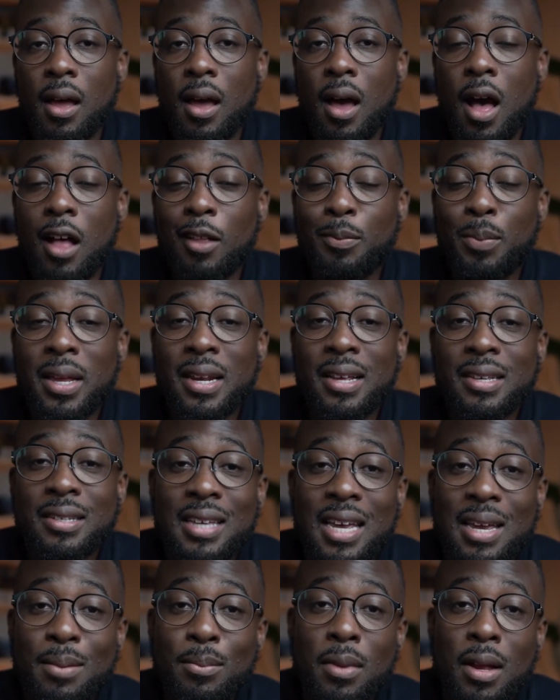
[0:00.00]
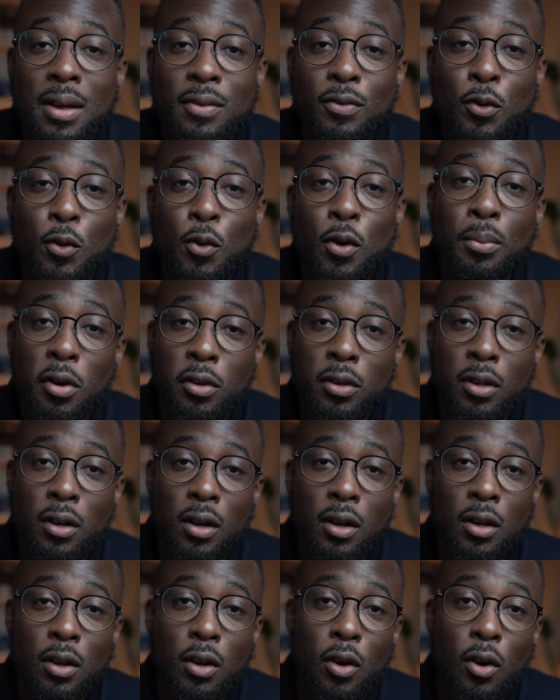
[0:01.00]
I'd be at the same level, plodding
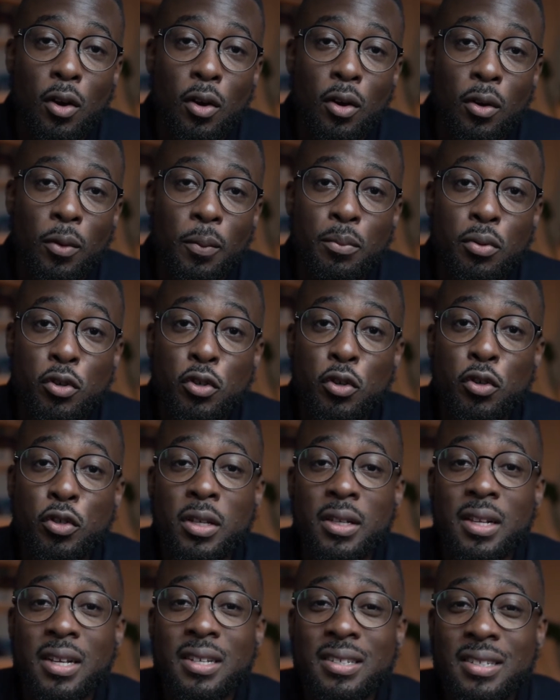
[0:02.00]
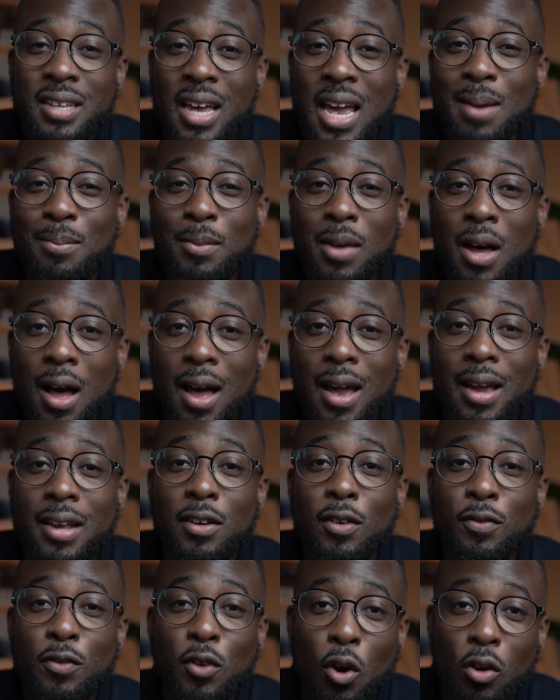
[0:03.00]
along, producing the same
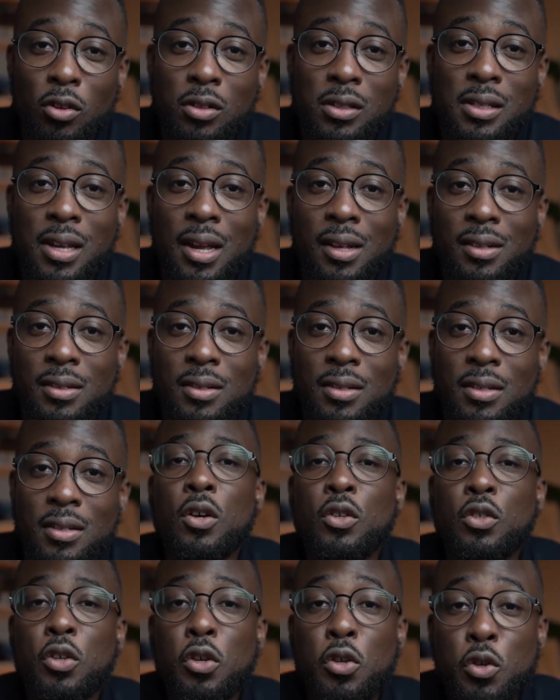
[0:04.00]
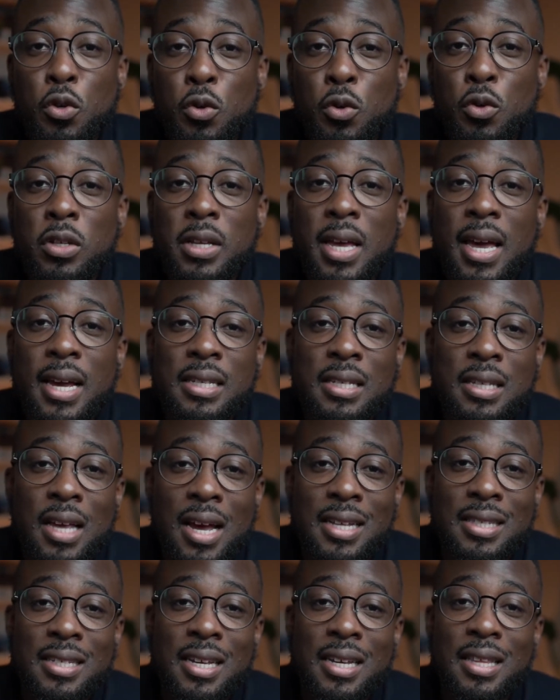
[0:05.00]
kind of content. So use
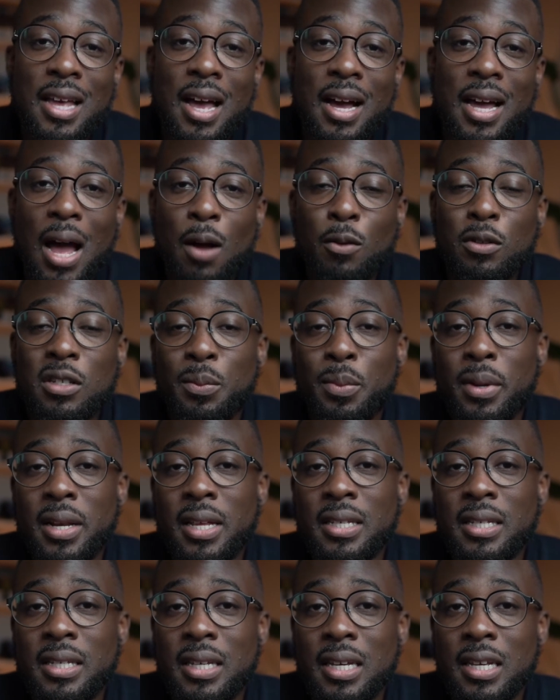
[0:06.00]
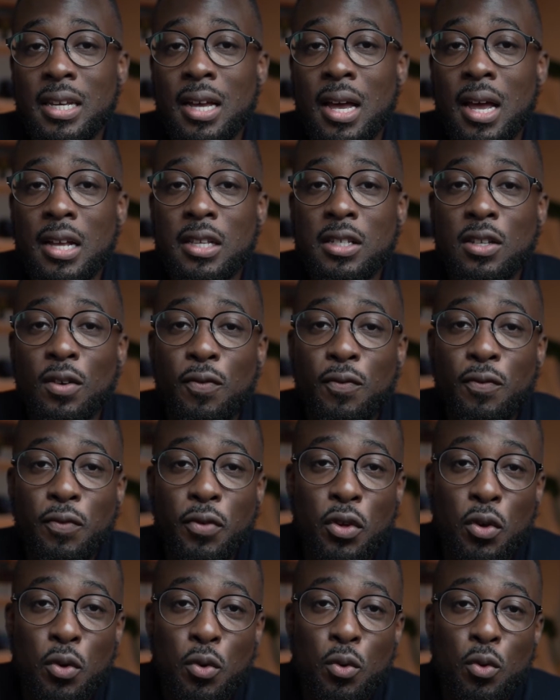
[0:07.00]
excited accountability to
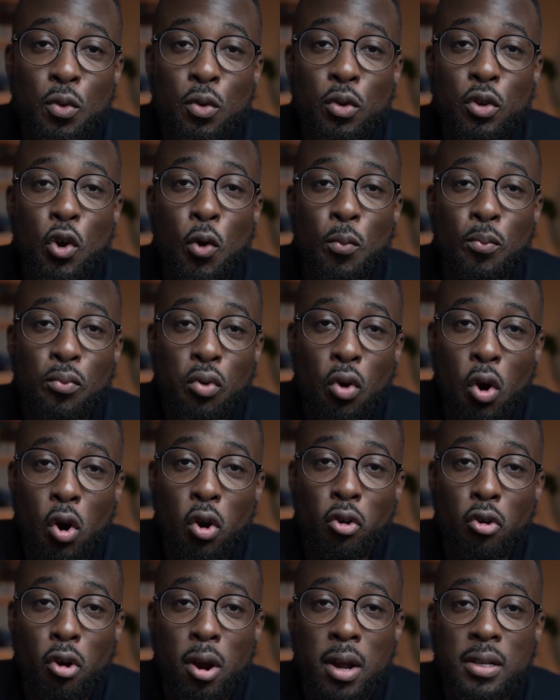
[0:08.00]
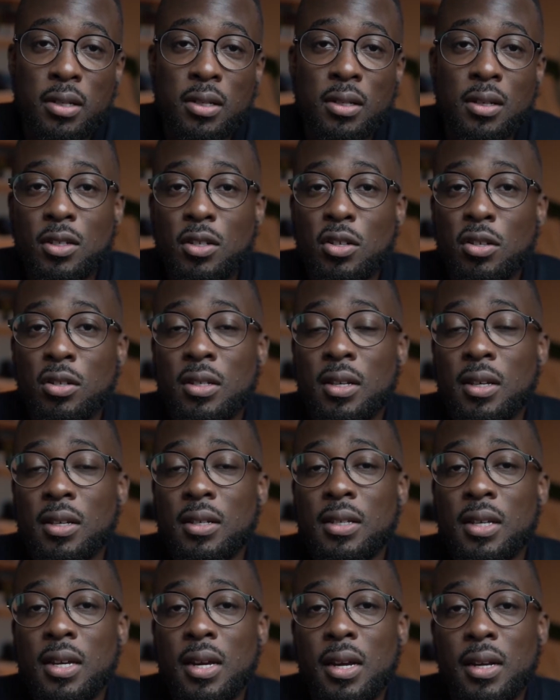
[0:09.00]
fuel your progress to
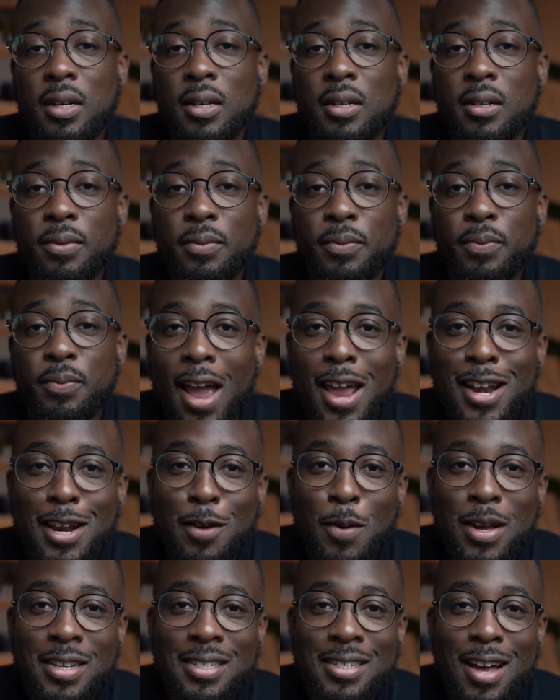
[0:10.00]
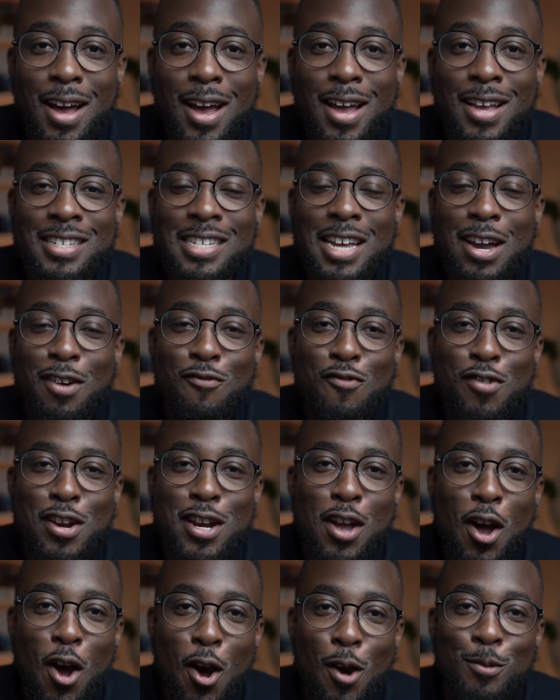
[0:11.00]
succeed. Anyways guys, I really
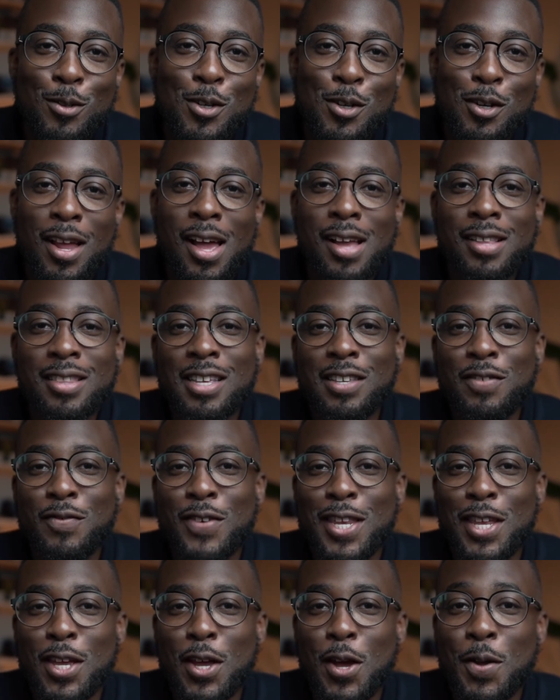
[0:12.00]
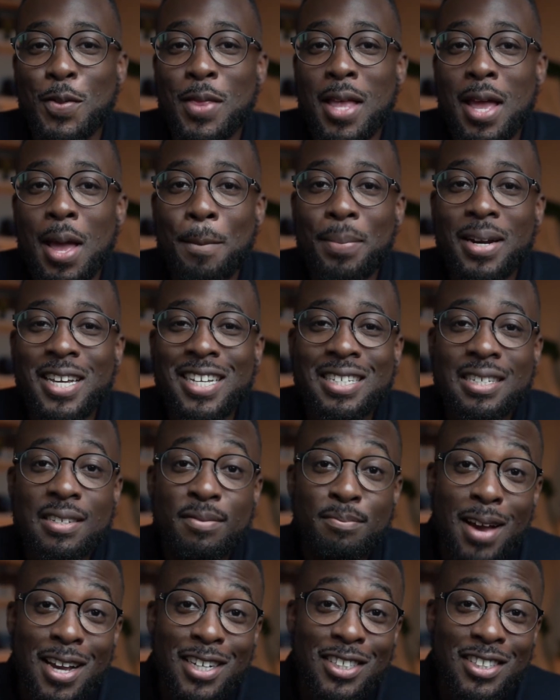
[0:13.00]
hope you liked this video. Please
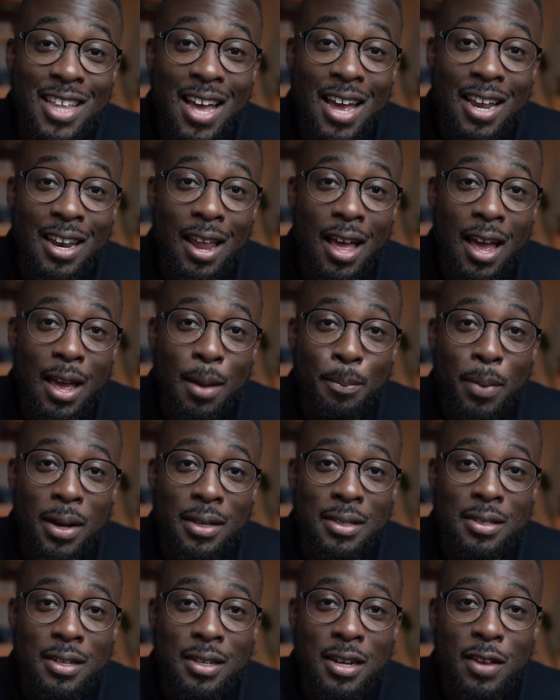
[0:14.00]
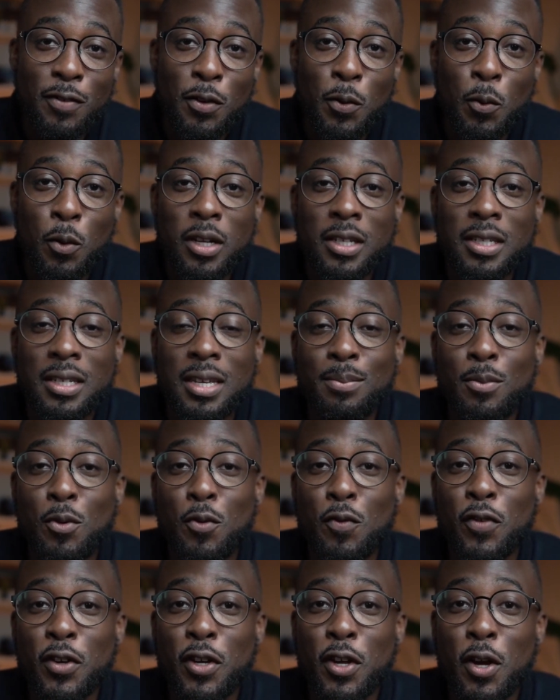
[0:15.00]
smash that like button if you want to see more
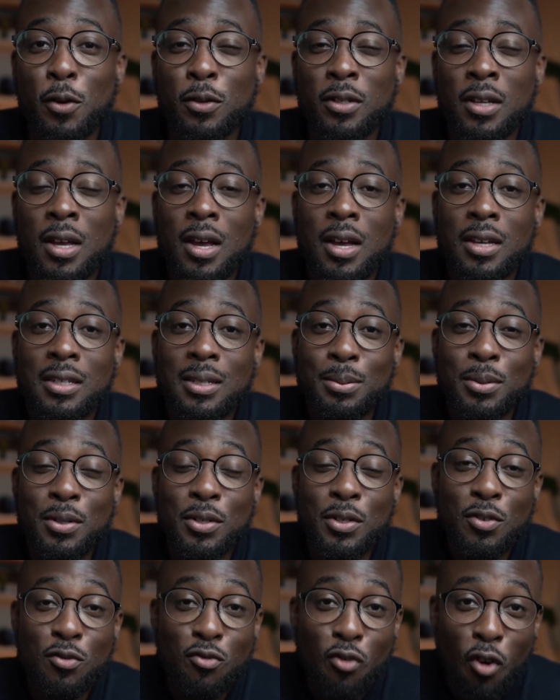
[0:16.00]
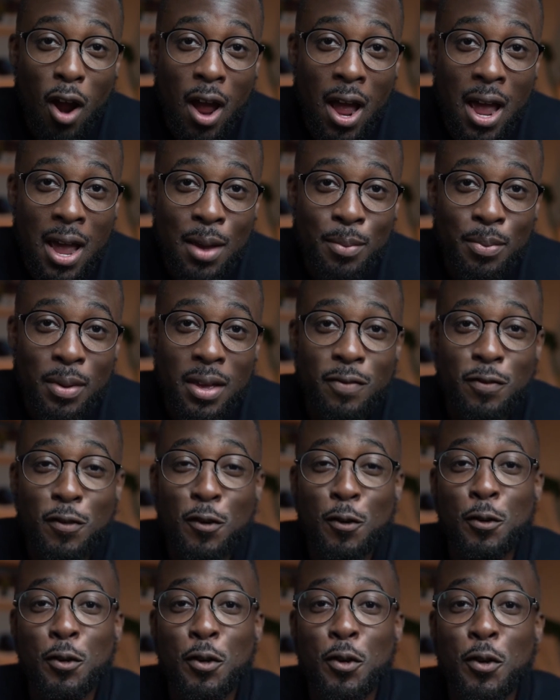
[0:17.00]
videos, subscribe if
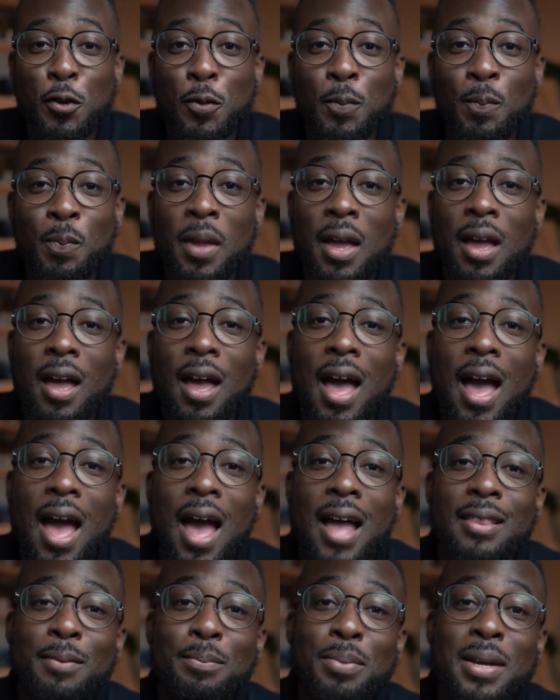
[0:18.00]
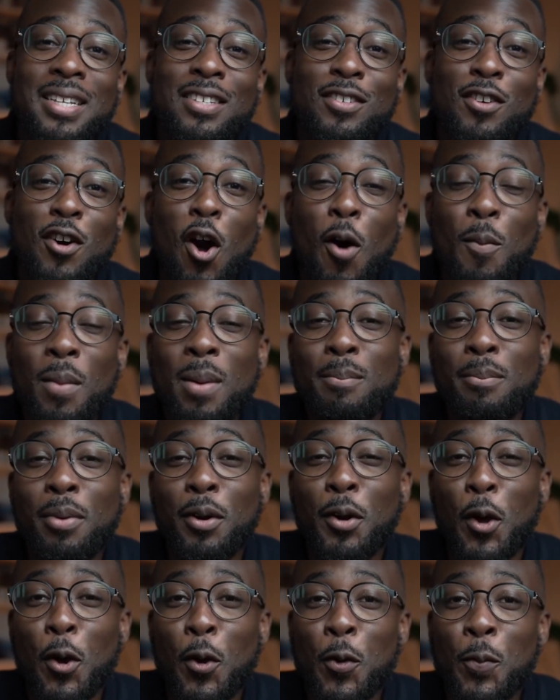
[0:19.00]
you're new, and please comment
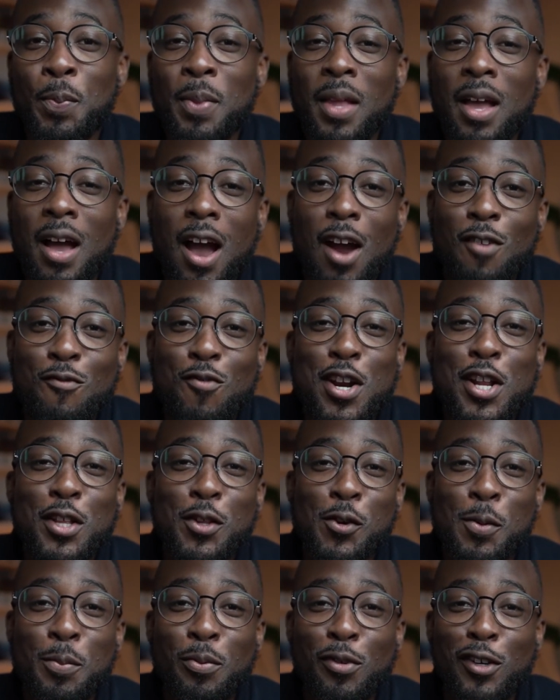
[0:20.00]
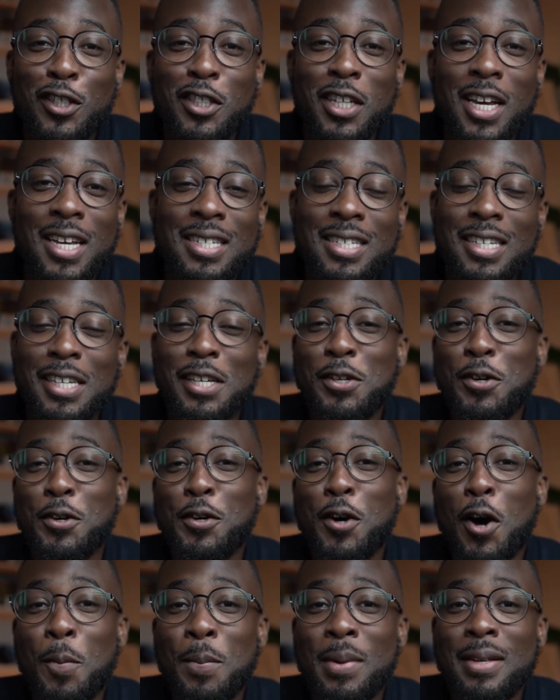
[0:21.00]
below. I really do appreciate seeing your
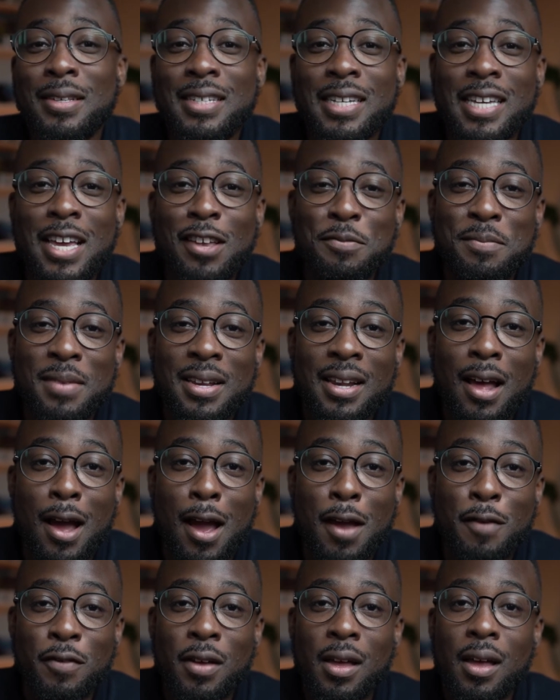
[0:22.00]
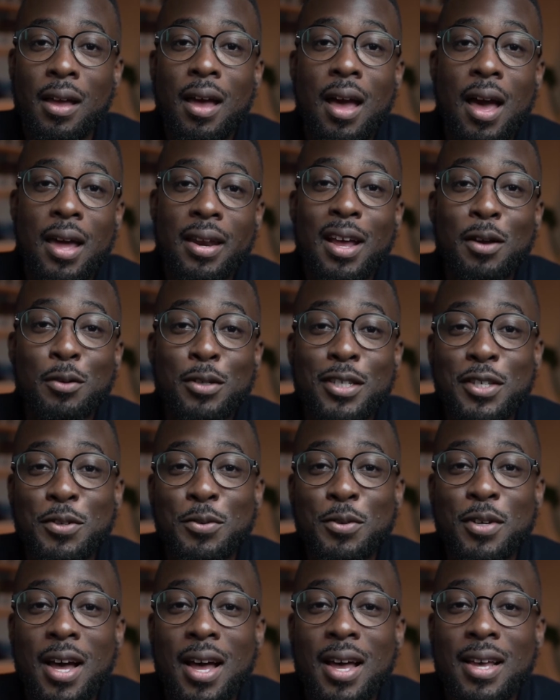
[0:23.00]
comments, it gives me life, and I'll see you
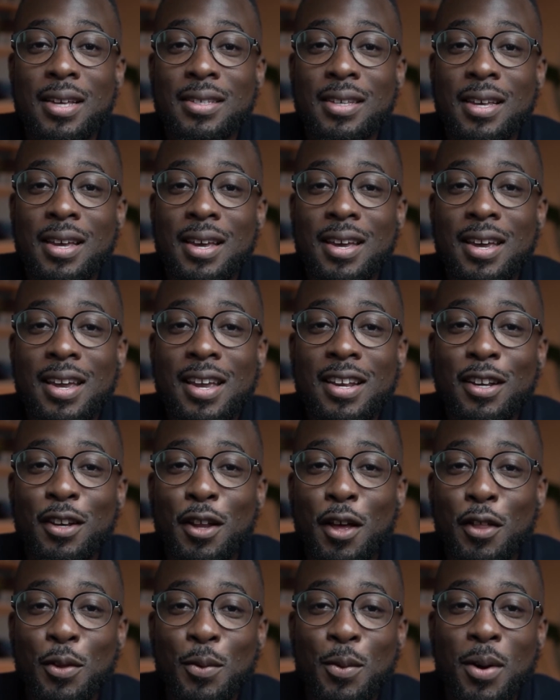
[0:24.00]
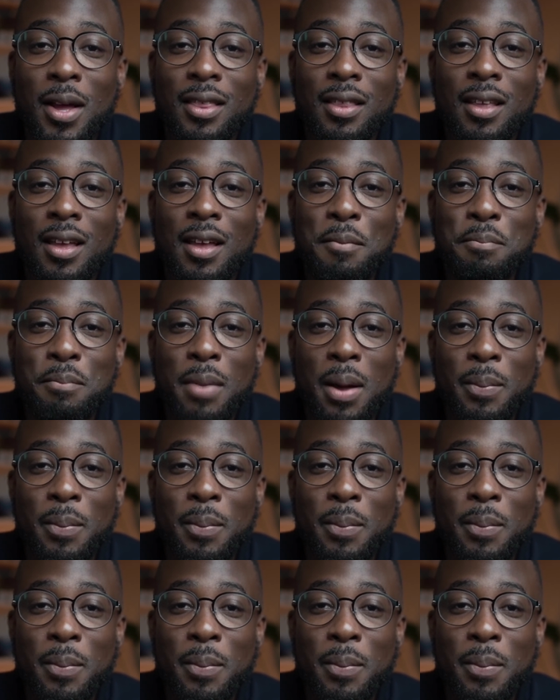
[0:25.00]
guys in another one. Bye